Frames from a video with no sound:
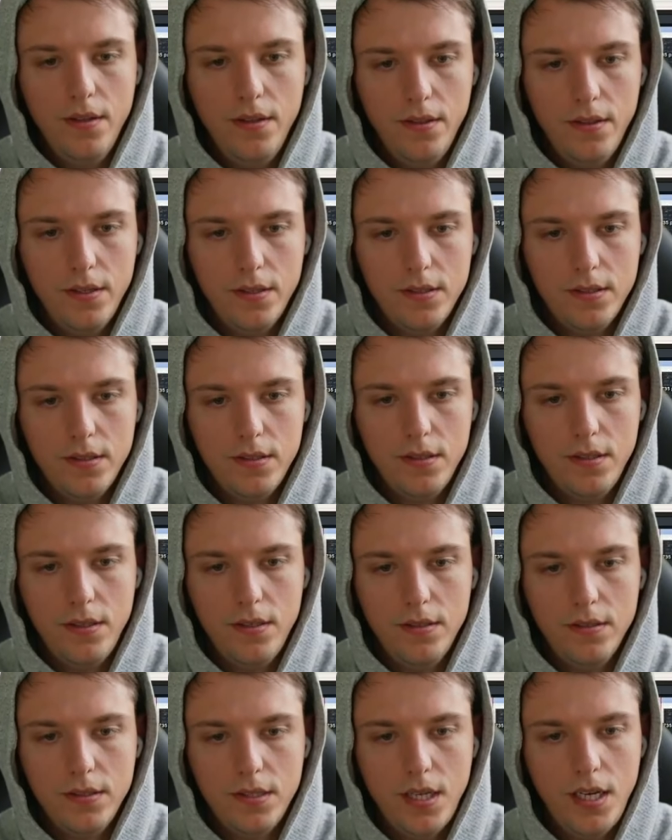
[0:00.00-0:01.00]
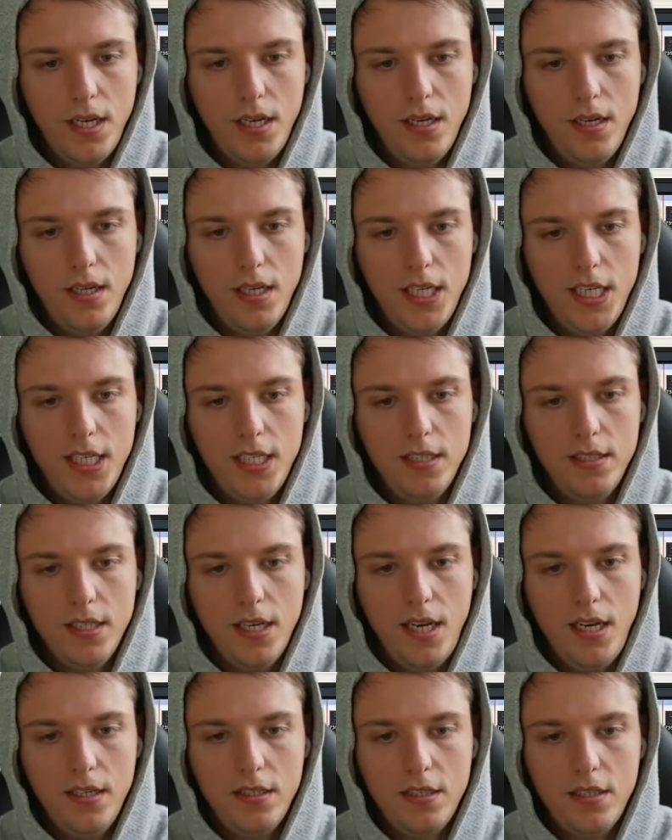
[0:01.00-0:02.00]
this is a
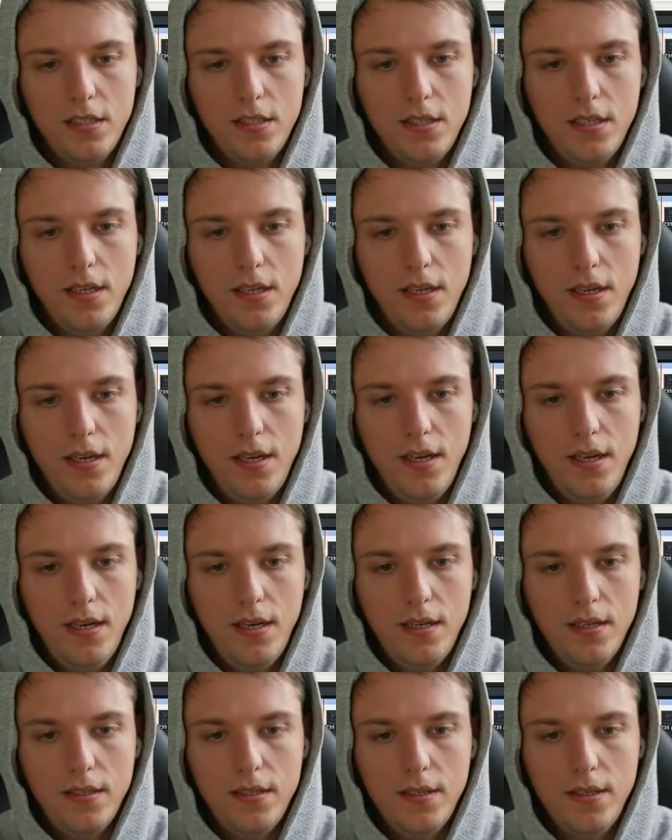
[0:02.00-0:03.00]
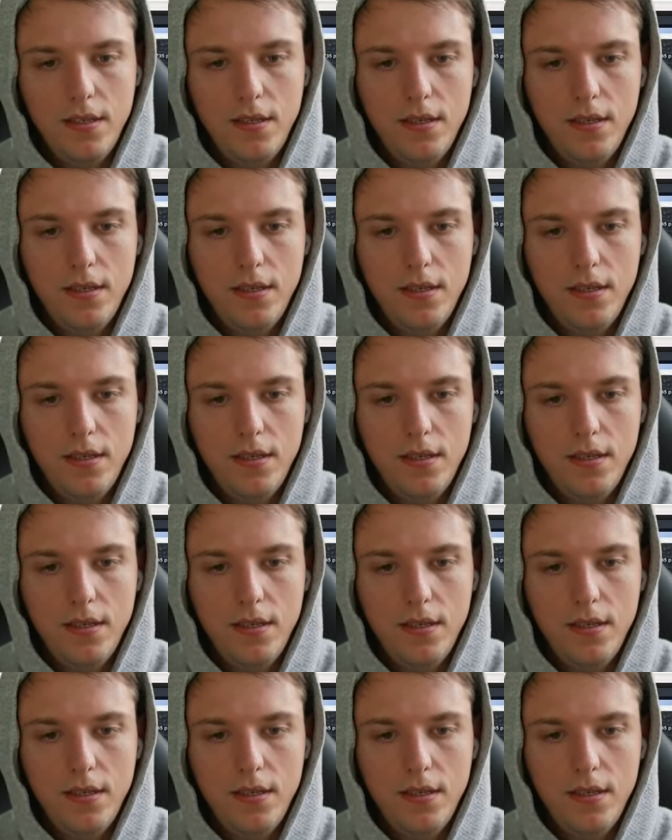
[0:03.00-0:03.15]
test edit.